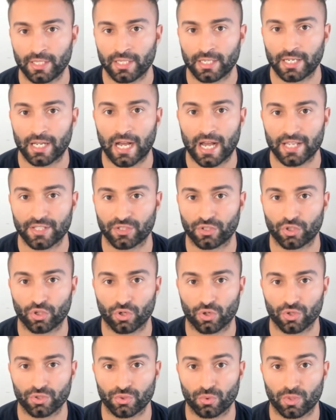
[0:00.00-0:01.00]
guys and
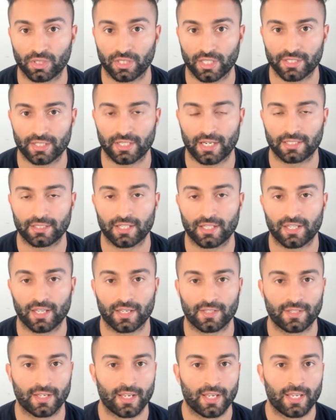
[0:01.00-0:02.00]
girls who are listening to
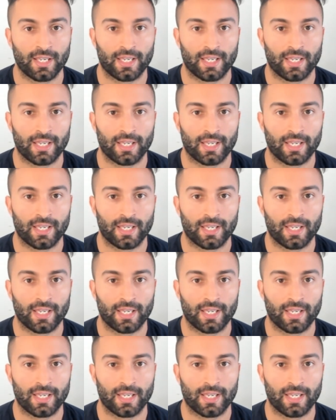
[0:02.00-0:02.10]
this,